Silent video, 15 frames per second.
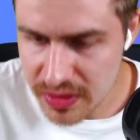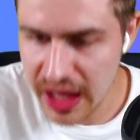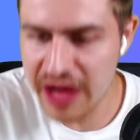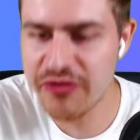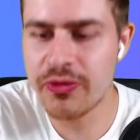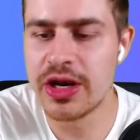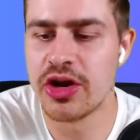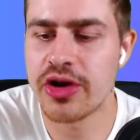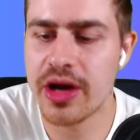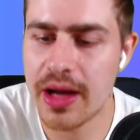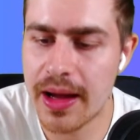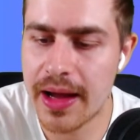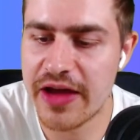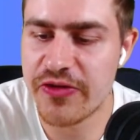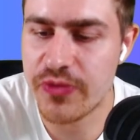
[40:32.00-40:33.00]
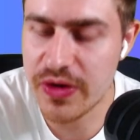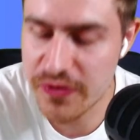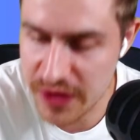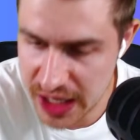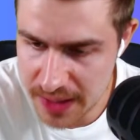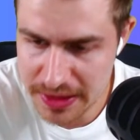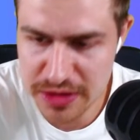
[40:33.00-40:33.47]
If we
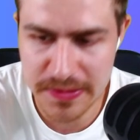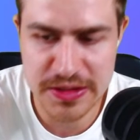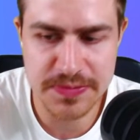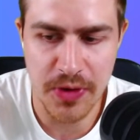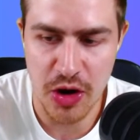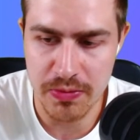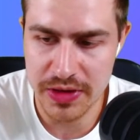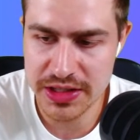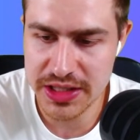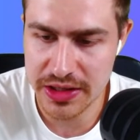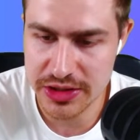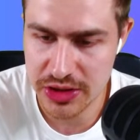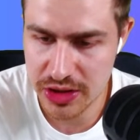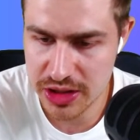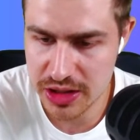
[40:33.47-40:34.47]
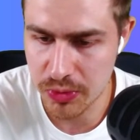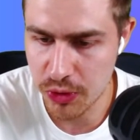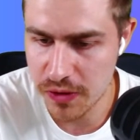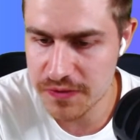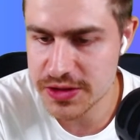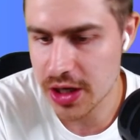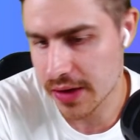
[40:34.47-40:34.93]
forget about the postponement and just look at the
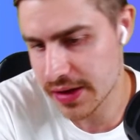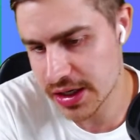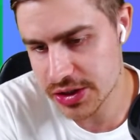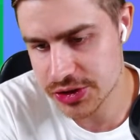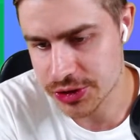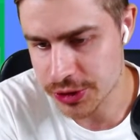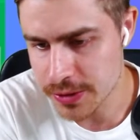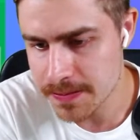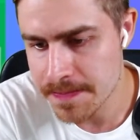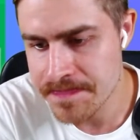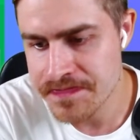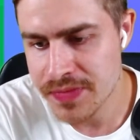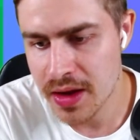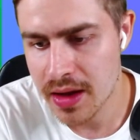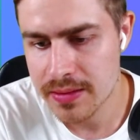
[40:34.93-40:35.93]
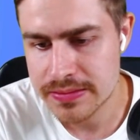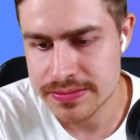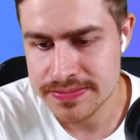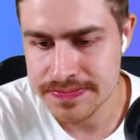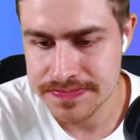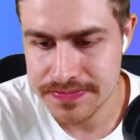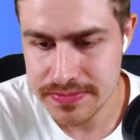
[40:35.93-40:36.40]
moves, yeah, that is true.
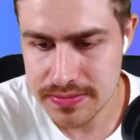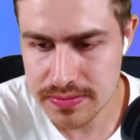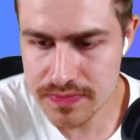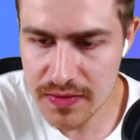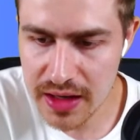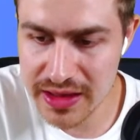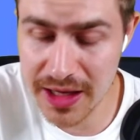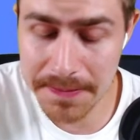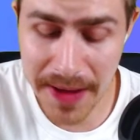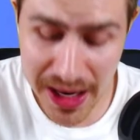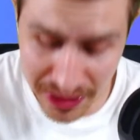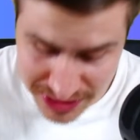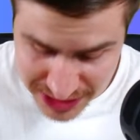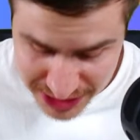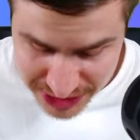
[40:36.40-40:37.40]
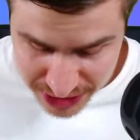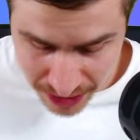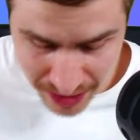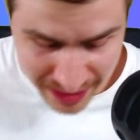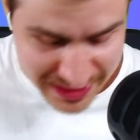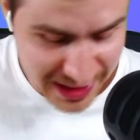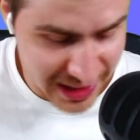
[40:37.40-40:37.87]
The penalties
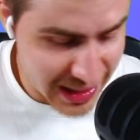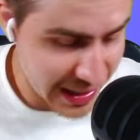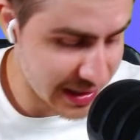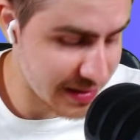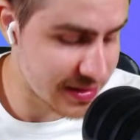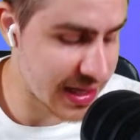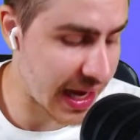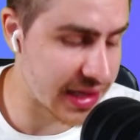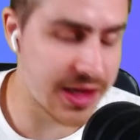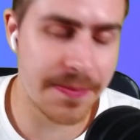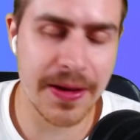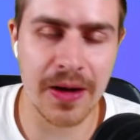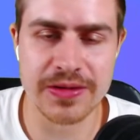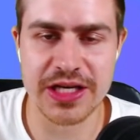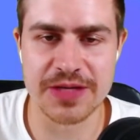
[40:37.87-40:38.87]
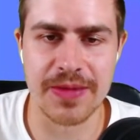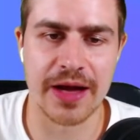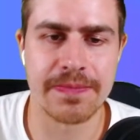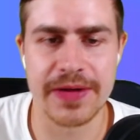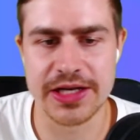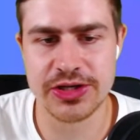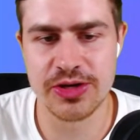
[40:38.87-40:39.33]
though, I think and the penalties
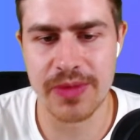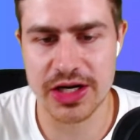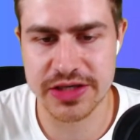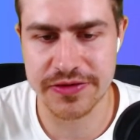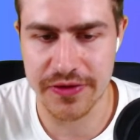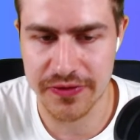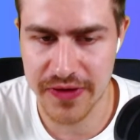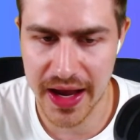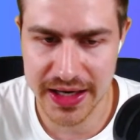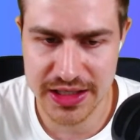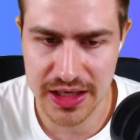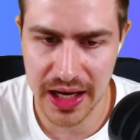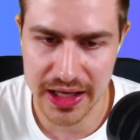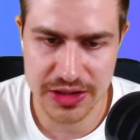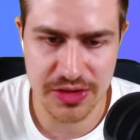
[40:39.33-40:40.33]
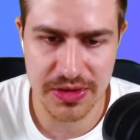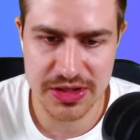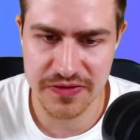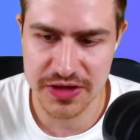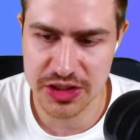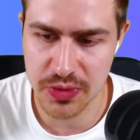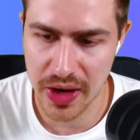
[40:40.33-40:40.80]
might be too much of a factor, like too much
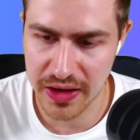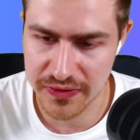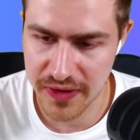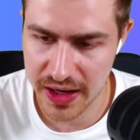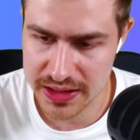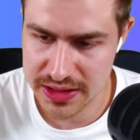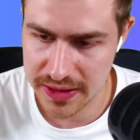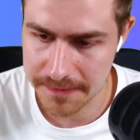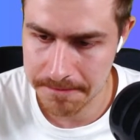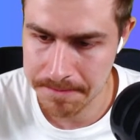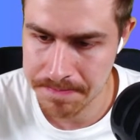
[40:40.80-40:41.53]
of a swing factor.